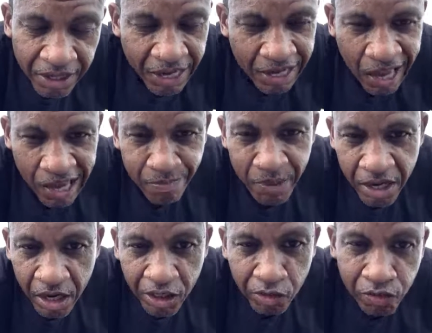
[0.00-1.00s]
They can't beat
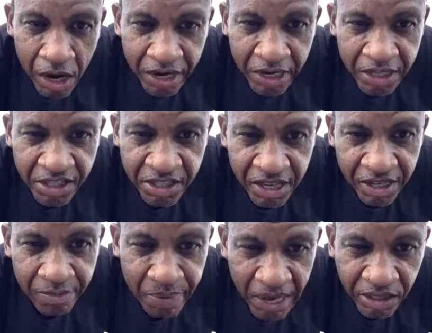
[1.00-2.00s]
us running and
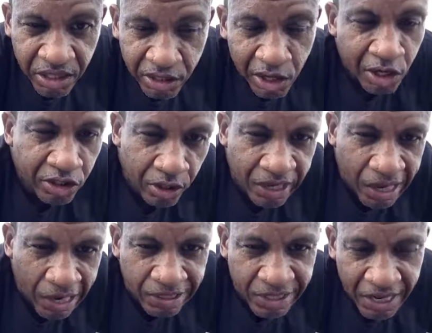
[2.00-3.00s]
stealing bases, so they
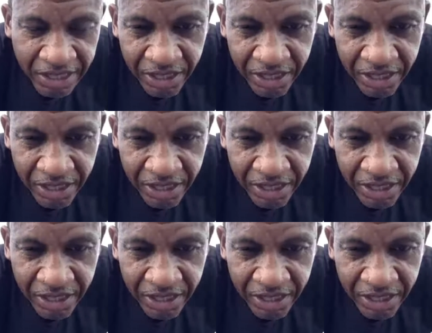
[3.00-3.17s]
gotta take